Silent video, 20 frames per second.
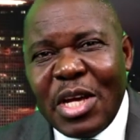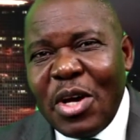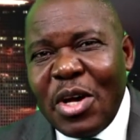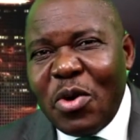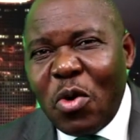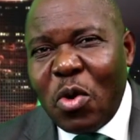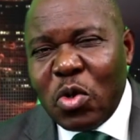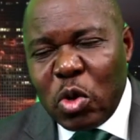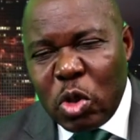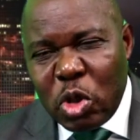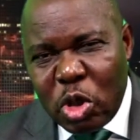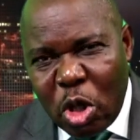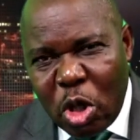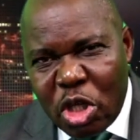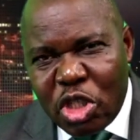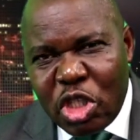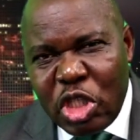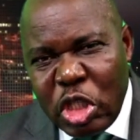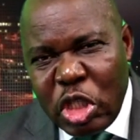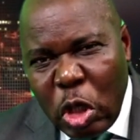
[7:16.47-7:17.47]
or to touch
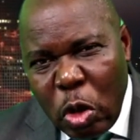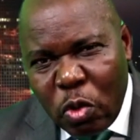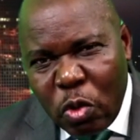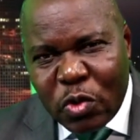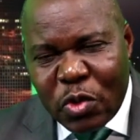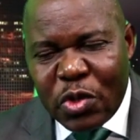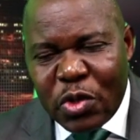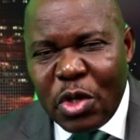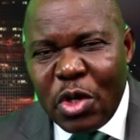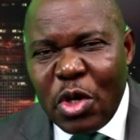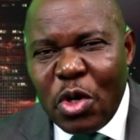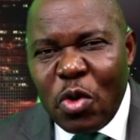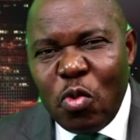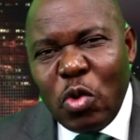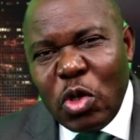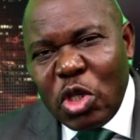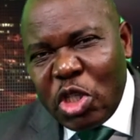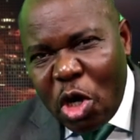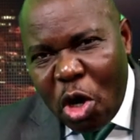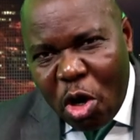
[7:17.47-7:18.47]
those who
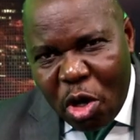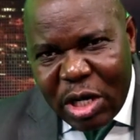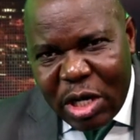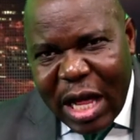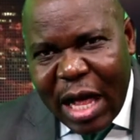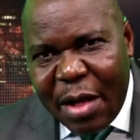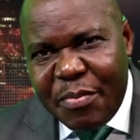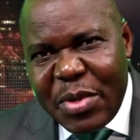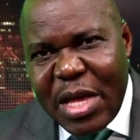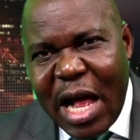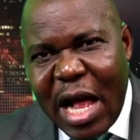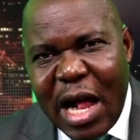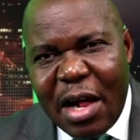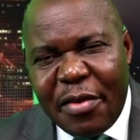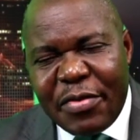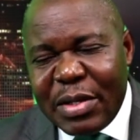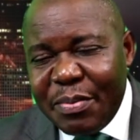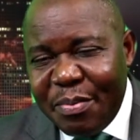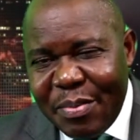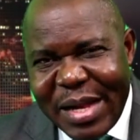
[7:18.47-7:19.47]
talk on our behalf
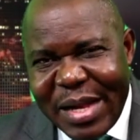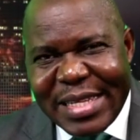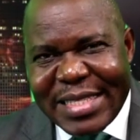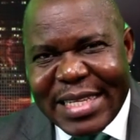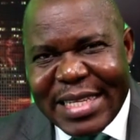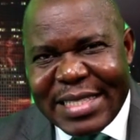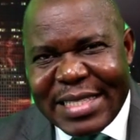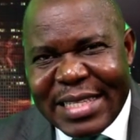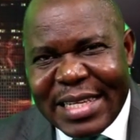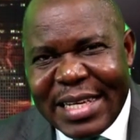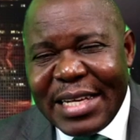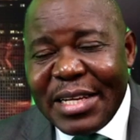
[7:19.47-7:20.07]
in places,